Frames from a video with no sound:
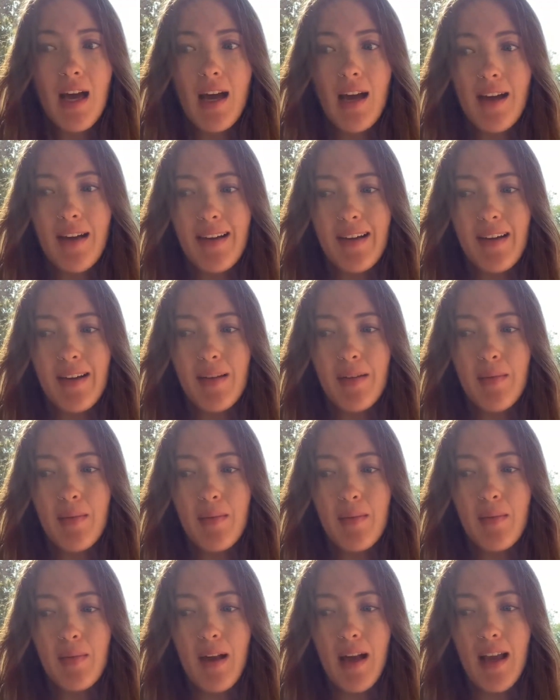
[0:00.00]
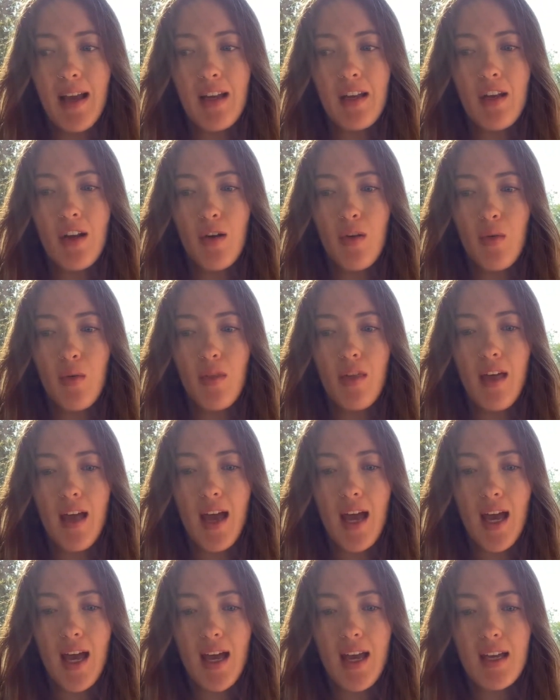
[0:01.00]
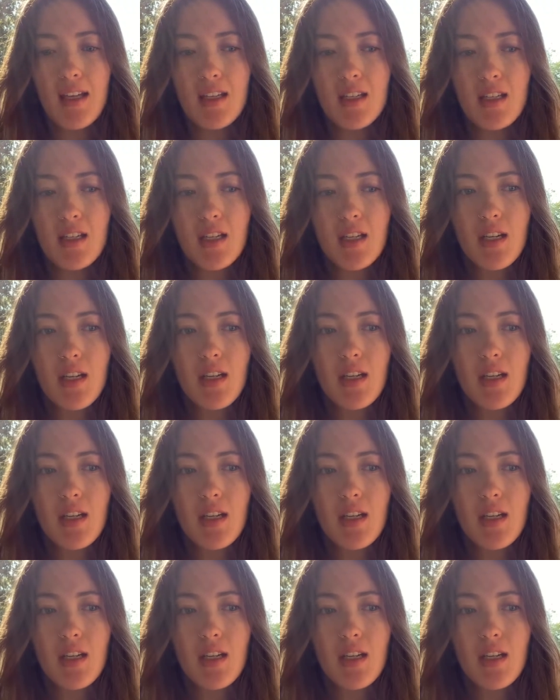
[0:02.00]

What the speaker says: I know that